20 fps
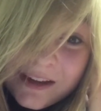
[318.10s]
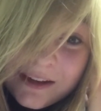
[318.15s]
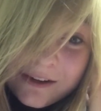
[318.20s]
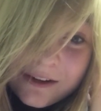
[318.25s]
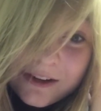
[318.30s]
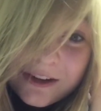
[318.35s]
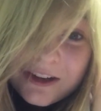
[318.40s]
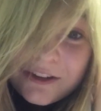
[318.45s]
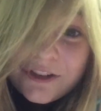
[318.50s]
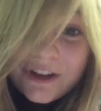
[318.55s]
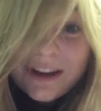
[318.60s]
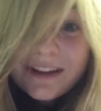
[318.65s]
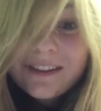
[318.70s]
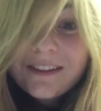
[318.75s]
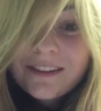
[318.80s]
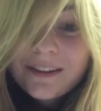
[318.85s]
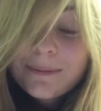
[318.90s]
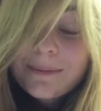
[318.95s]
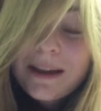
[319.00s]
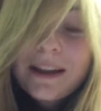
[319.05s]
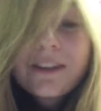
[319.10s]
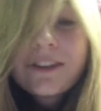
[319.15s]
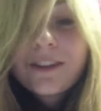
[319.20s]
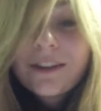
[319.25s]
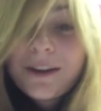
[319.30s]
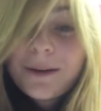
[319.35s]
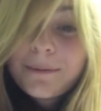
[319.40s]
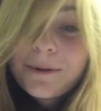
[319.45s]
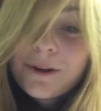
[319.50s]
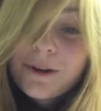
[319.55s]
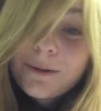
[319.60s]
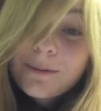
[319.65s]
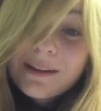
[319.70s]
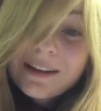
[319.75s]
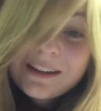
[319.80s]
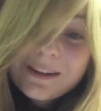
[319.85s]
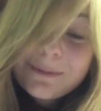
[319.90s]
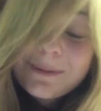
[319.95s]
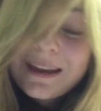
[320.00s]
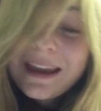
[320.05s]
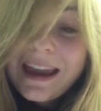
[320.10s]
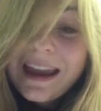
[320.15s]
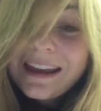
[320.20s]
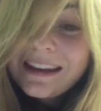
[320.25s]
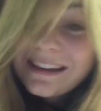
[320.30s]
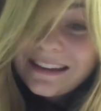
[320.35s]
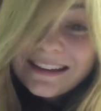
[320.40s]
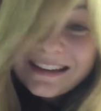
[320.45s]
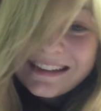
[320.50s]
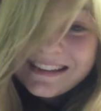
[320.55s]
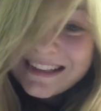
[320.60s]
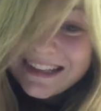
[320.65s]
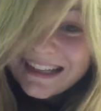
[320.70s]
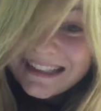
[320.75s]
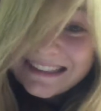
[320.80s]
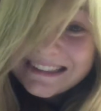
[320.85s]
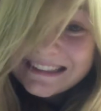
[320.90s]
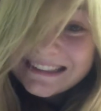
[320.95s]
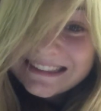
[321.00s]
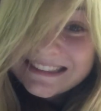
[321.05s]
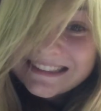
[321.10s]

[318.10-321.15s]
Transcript: or each other's imaginary Pokemon, because we hated each other.